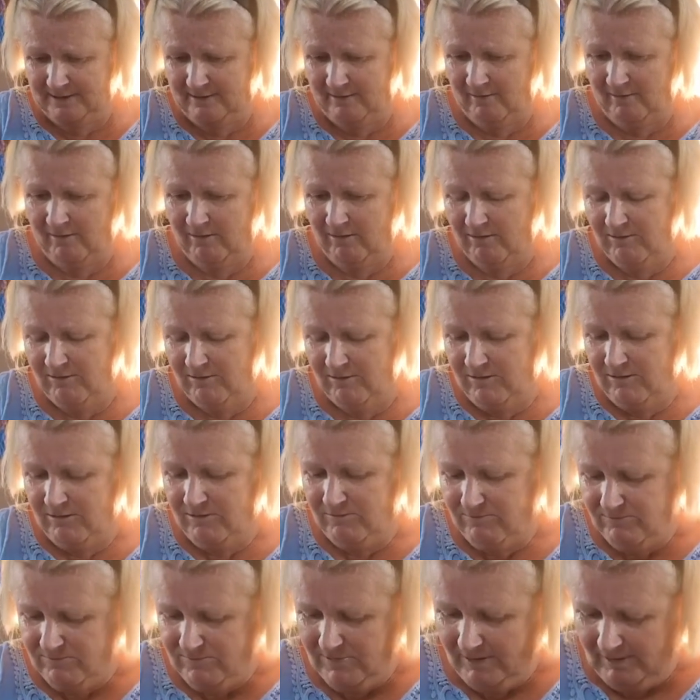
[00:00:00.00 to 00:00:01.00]

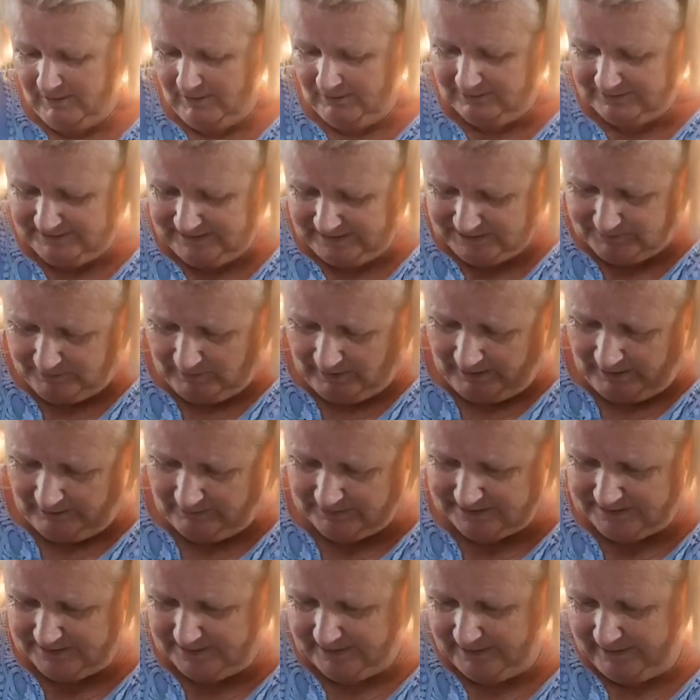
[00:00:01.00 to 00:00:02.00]
Because that's what I
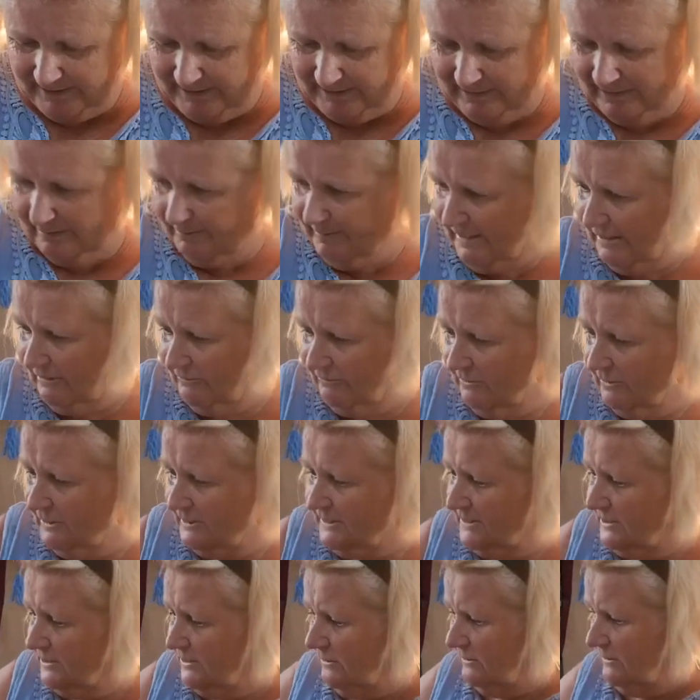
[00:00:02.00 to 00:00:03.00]
was thinking about,
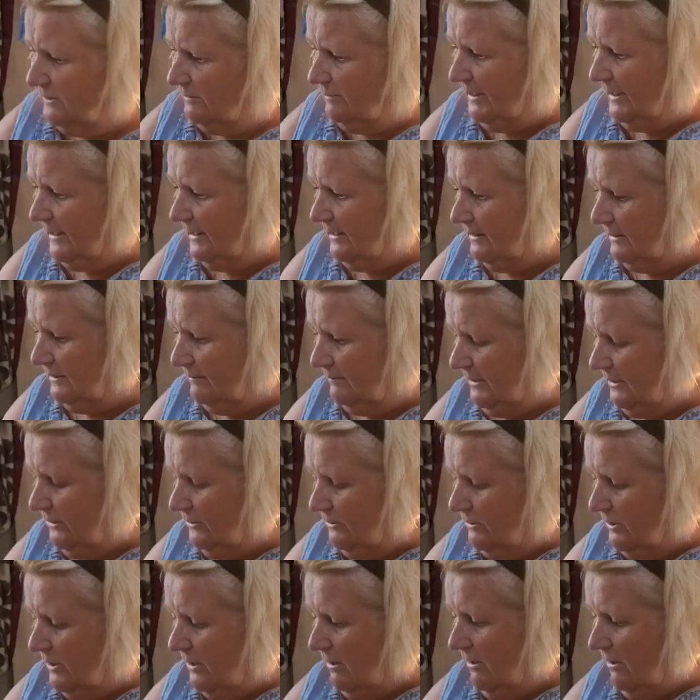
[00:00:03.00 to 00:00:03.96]
writing on the back. Let me look.